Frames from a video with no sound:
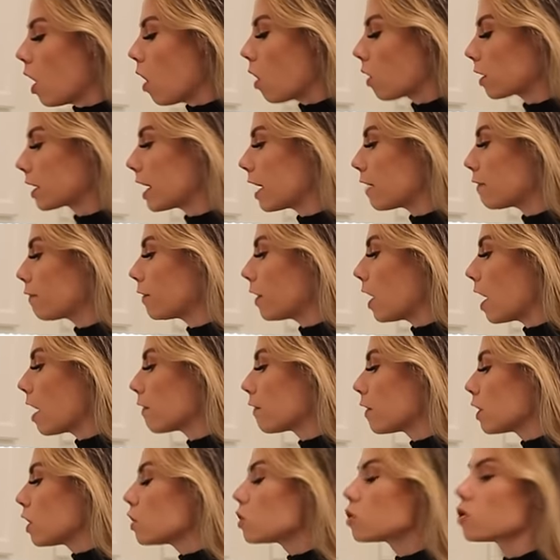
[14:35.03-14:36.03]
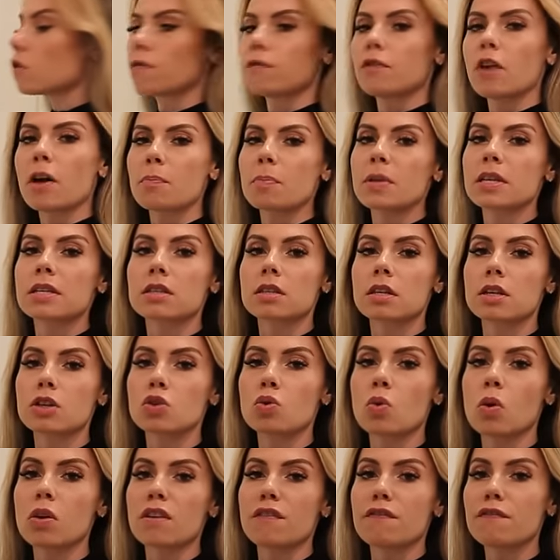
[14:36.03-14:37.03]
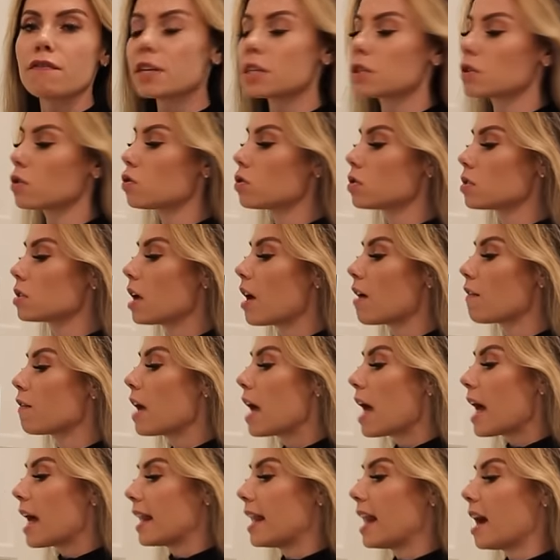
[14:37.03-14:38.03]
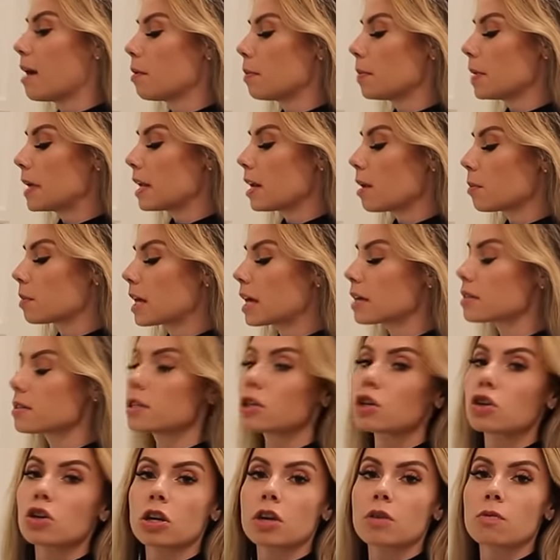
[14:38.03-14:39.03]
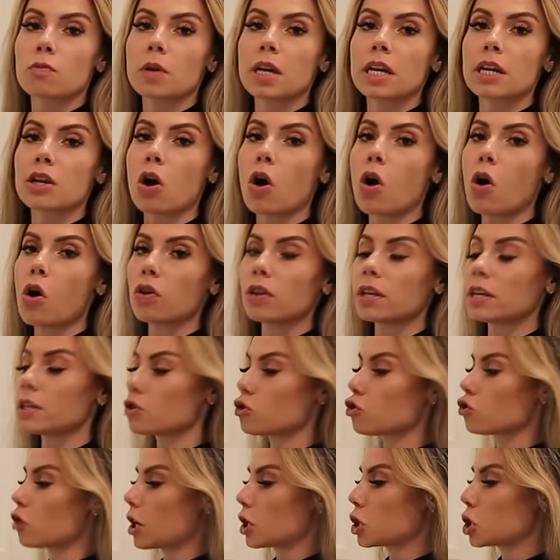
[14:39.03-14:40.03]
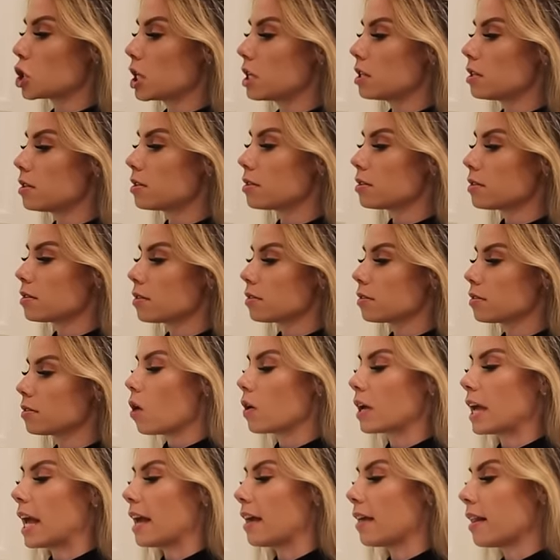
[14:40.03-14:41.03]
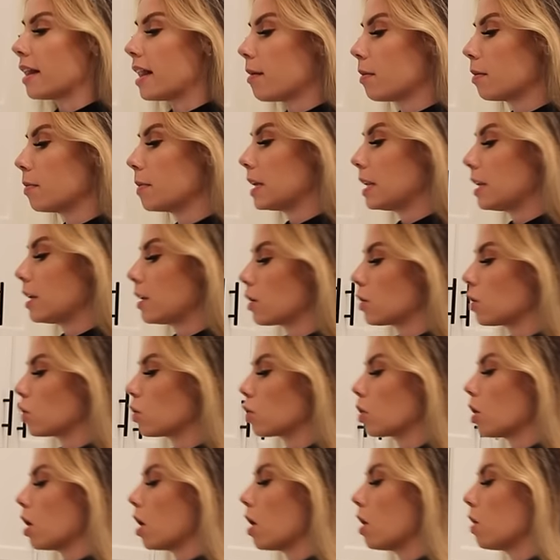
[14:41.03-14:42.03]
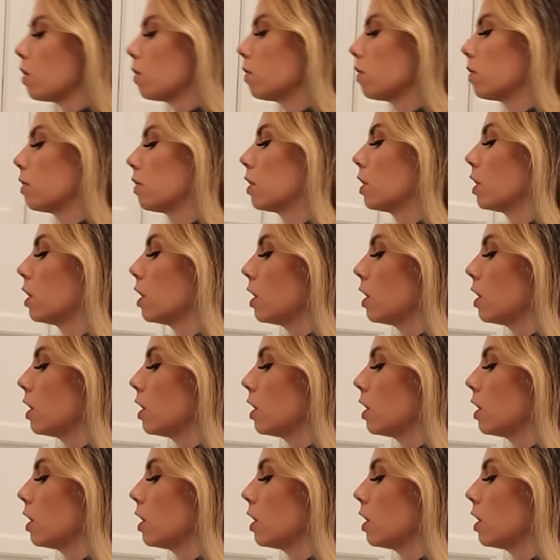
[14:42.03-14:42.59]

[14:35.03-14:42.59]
Okay, Fluff. So Fluffbean's going to do all the physical stuff. Llamabean, I'm guessing you're going to read all the instructions. Okay, Llamabean, here you go.